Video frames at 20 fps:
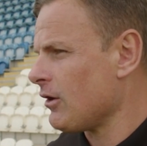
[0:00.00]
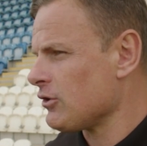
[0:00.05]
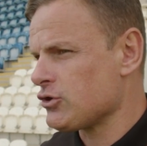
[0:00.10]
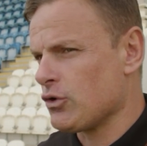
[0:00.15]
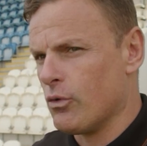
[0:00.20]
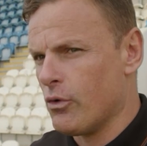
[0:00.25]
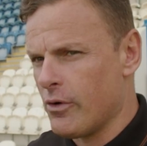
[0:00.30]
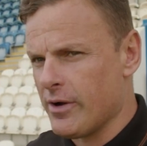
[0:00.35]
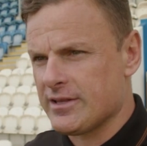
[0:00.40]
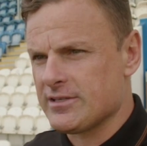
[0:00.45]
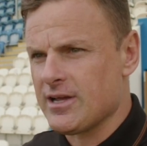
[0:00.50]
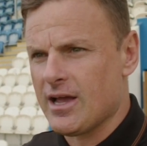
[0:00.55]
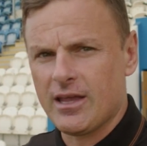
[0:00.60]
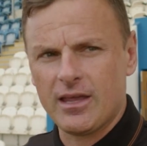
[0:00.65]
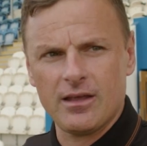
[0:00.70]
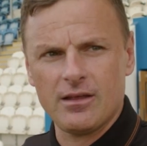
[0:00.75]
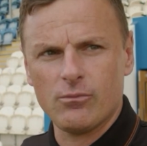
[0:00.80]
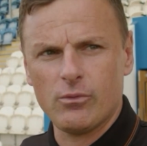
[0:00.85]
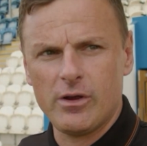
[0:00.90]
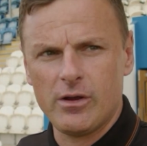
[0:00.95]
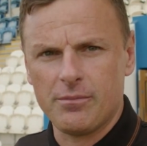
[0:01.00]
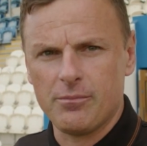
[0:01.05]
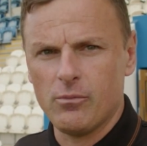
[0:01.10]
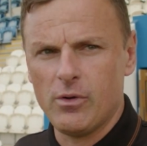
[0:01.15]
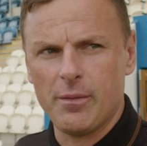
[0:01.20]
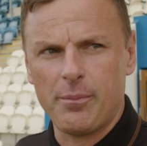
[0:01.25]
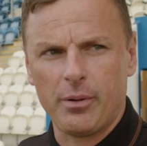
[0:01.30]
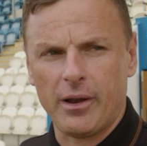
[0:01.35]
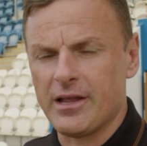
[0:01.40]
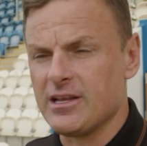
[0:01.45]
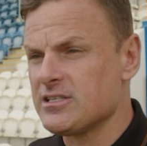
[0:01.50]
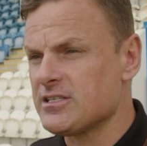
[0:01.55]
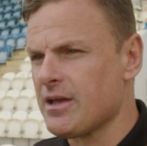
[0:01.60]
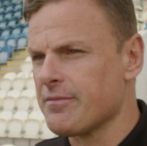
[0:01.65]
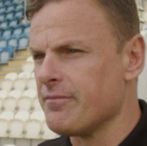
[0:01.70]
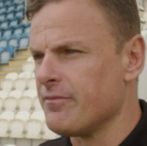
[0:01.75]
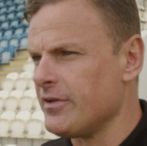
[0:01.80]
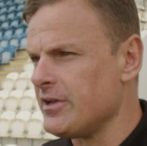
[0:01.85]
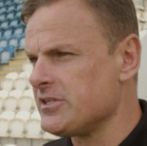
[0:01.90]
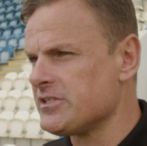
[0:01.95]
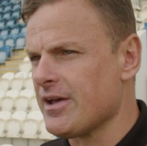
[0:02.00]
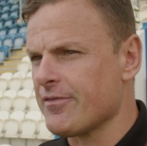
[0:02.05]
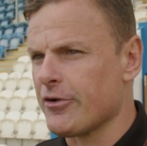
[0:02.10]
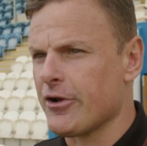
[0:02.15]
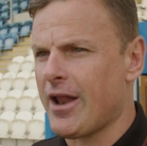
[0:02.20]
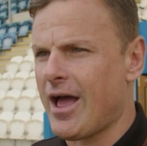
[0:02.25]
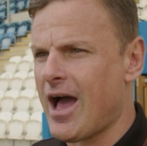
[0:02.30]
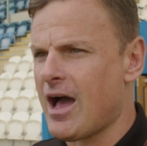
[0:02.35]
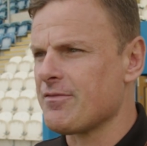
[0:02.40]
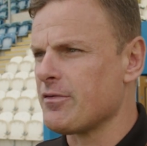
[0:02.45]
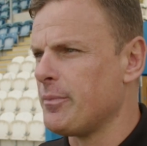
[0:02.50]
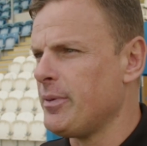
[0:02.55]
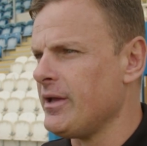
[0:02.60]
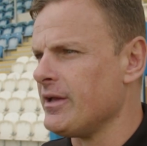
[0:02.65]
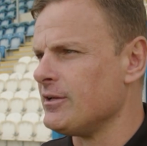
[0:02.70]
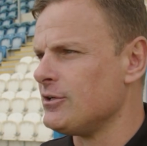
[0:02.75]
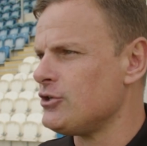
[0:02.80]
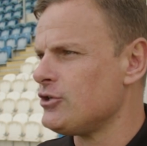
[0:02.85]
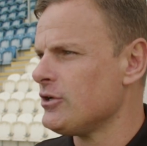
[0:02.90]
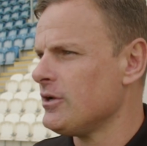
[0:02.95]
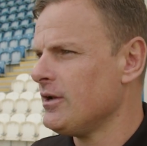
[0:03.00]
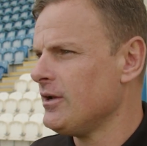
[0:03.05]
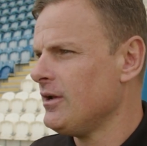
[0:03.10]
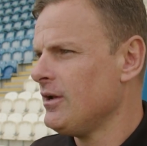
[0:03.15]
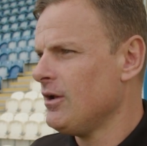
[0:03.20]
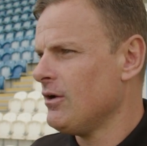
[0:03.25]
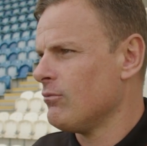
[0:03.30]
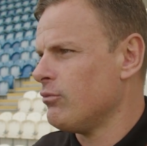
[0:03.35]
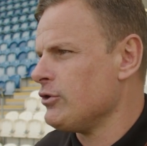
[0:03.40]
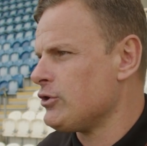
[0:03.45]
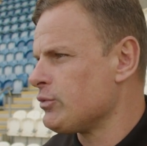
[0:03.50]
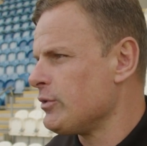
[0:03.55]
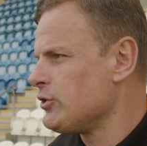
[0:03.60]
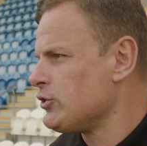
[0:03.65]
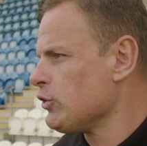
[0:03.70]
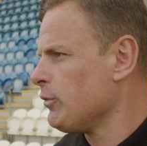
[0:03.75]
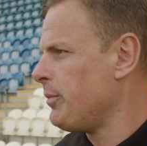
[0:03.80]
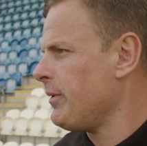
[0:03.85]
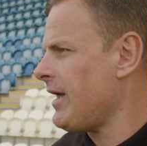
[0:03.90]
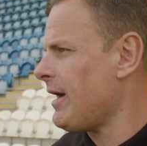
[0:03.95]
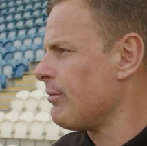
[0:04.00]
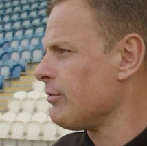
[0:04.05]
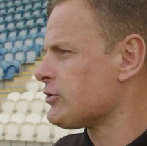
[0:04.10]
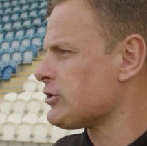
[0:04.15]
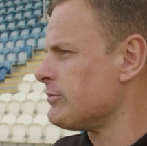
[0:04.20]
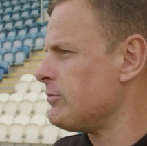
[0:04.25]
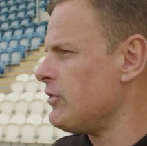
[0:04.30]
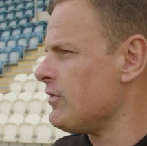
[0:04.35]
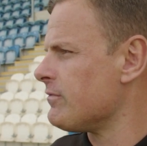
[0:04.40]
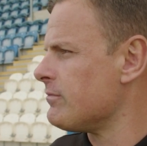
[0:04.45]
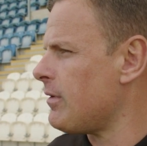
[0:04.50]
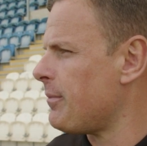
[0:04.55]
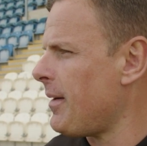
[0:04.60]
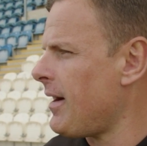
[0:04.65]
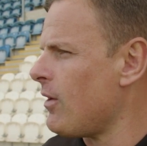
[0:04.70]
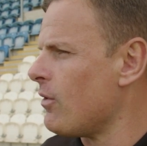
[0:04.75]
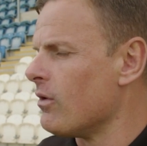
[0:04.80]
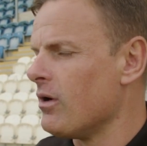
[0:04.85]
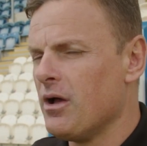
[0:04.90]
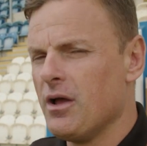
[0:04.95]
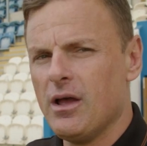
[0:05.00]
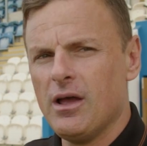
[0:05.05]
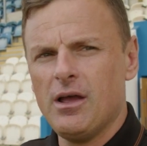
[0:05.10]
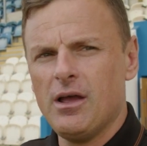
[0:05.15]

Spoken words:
So we're attacking, we're playing 7v7 on half a pitch, which we should be able to move them about.